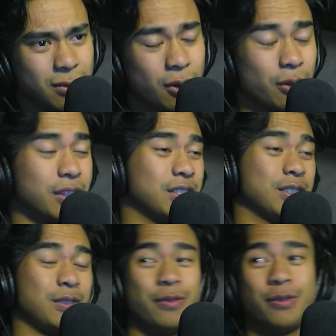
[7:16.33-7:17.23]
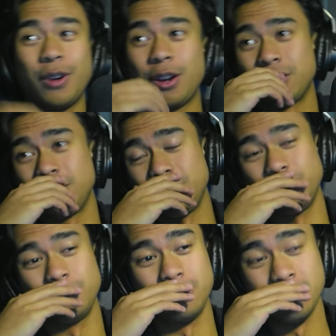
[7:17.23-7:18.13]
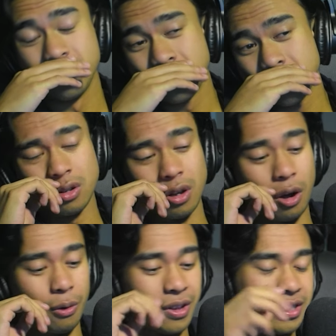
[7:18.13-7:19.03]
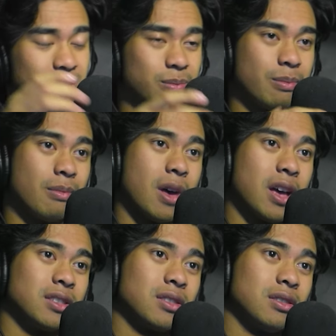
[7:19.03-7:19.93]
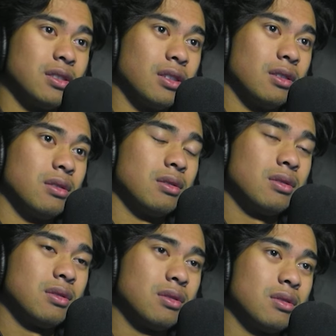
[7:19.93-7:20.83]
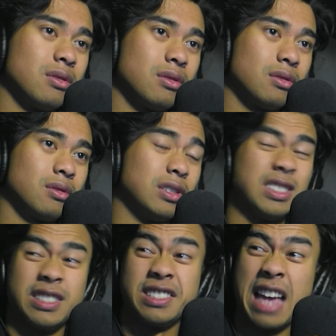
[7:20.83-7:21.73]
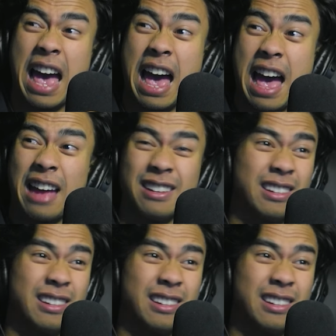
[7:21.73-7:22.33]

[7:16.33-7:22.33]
Oh, this is fucked, dude. Oh, this is messed, yo. This is sad.